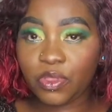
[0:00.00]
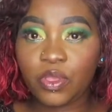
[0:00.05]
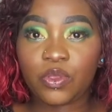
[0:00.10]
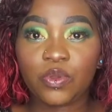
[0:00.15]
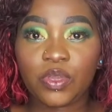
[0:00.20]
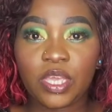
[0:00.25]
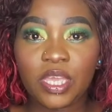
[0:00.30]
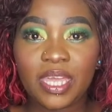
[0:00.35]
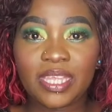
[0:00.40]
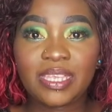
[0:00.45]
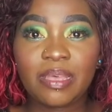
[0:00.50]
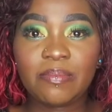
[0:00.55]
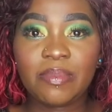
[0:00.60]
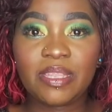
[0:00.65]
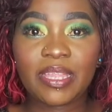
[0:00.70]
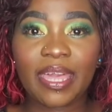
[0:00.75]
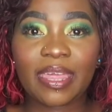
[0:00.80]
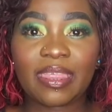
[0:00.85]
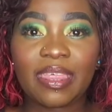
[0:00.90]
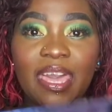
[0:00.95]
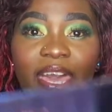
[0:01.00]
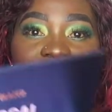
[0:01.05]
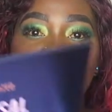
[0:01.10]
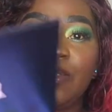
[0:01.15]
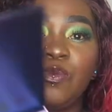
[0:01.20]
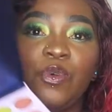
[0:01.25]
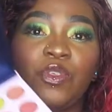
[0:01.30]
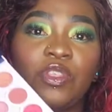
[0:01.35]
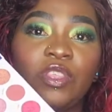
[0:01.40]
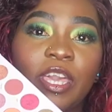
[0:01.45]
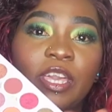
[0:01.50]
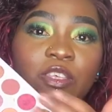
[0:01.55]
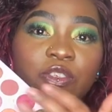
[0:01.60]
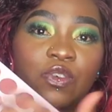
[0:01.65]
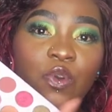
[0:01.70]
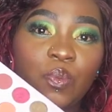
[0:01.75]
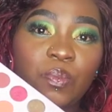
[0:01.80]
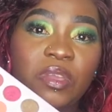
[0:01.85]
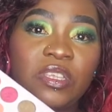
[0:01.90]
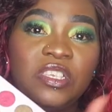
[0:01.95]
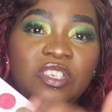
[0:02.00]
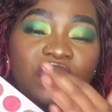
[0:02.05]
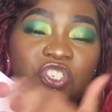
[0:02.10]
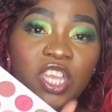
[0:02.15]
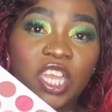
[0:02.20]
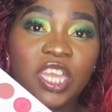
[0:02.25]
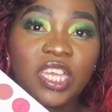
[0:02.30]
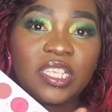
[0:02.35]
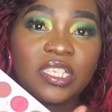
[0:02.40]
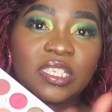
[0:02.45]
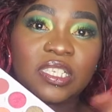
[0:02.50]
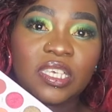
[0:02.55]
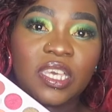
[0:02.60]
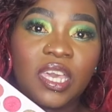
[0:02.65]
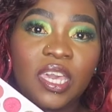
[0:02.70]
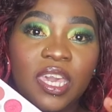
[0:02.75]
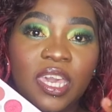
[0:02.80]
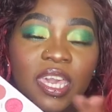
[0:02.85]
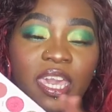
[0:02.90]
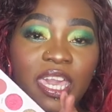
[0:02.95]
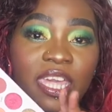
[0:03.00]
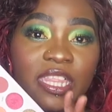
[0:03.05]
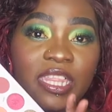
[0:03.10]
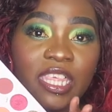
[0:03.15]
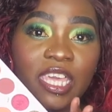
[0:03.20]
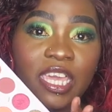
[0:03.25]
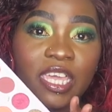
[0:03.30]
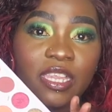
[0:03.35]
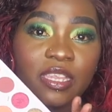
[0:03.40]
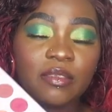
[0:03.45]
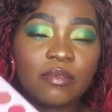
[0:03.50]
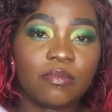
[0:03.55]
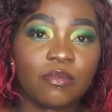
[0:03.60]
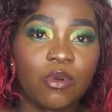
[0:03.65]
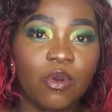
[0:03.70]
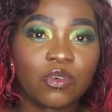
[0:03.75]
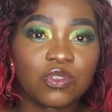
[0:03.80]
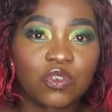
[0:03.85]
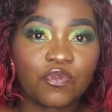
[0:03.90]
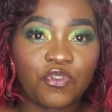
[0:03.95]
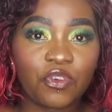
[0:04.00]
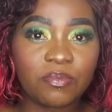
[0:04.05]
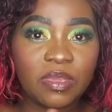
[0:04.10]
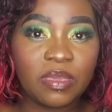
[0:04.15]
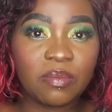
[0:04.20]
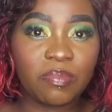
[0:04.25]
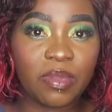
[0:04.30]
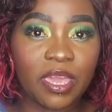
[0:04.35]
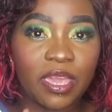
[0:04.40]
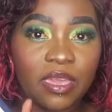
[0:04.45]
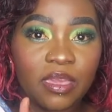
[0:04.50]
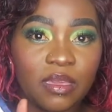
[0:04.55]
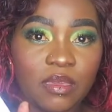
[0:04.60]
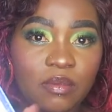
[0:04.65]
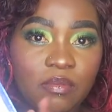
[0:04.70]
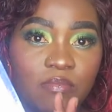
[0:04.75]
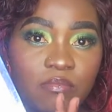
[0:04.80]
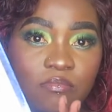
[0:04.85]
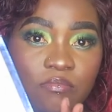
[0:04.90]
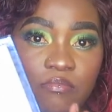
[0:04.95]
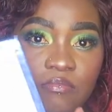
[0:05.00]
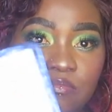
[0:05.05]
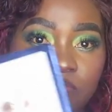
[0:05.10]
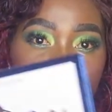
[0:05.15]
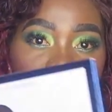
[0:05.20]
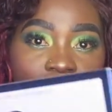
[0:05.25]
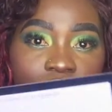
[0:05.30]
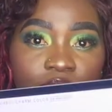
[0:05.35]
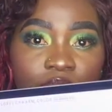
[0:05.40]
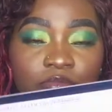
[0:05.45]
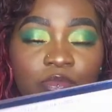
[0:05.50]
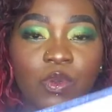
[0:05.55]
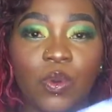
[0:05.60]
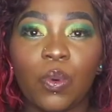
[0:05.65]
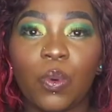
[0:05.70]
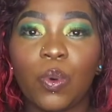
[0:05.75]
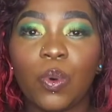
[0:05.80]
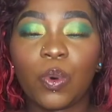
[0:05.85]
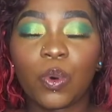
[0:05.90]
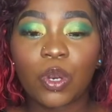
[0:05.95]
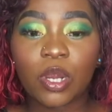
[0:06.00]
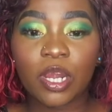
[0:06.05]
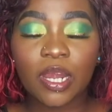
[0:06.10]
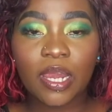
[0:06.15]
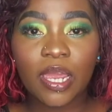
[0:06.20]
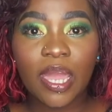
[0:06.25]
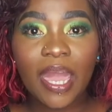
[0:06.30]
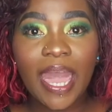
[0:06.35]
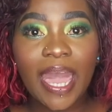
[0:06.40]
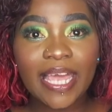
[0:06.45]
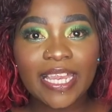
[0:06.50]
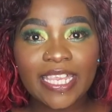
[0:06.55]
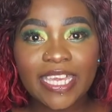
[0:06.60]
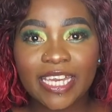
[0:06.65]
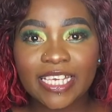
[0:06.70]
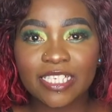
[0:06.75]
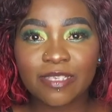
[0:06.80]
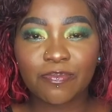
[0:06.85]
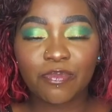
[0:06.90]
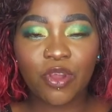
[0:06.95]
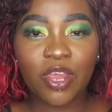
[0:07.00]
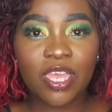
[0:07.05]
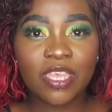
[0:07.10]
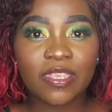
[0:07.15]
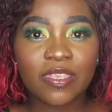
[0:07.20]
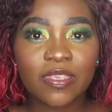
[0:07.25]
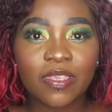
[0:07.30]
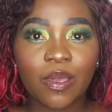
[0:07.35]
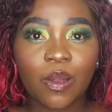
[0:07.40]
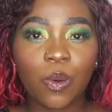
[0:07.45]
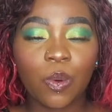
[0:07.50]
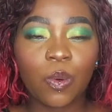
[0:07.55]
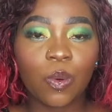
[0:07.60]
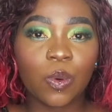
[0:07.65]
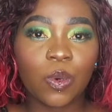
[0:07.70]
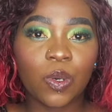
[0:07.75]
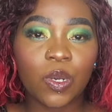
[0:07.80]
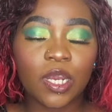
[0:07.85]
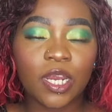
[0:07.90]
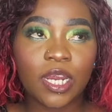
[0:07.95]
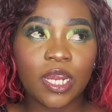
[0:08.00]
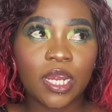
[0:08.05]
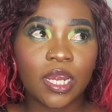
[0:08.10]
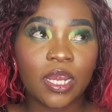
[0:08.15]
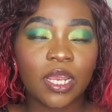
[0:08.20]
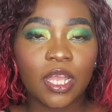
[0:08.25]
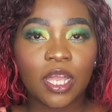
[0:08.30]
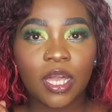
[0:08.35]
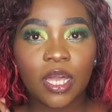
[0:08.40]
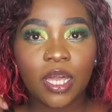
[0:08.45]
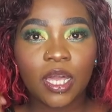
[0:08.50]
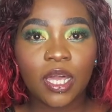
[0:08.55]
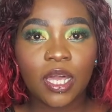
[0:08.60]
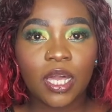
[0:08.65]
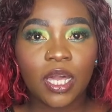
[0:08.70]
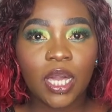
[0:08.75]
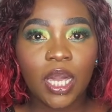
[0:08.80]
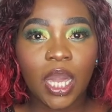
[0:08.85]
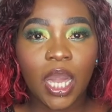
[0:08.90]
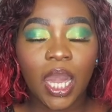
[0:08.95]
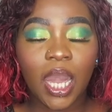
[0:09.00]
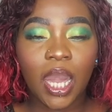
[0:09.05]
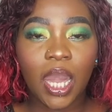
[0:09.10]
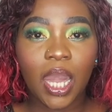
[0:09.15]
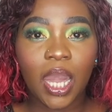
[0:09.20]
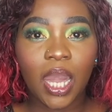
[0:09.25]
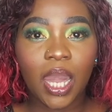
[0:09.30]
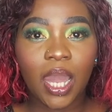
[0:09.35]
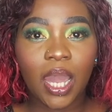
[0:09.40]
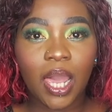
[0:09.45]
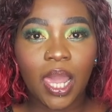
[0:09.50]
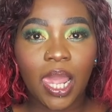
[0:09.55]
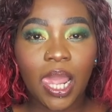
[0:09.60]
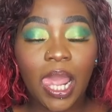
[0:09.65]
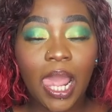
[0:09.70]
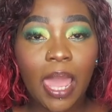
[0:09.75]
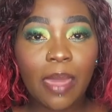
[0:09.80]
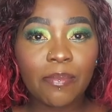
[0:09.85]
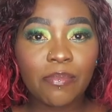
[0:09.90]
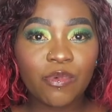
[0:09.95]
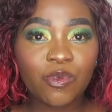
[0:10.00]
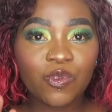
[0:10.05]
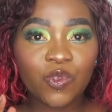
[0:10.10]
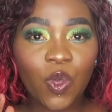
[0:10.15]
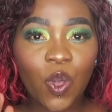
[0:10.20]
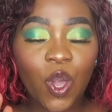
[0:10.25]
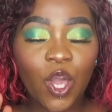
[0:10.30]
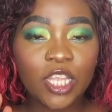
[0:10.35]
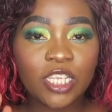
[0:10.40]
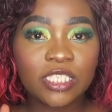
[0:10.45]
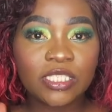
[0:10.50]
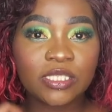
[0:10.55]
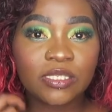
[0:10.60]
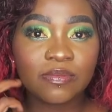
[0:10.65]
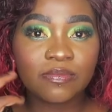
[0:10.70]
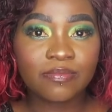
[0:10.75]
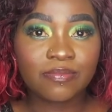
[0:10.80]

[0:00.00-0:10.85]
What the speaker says: you can get something like that with like so many shades, and then also from eBay or AliExpress or Amazon,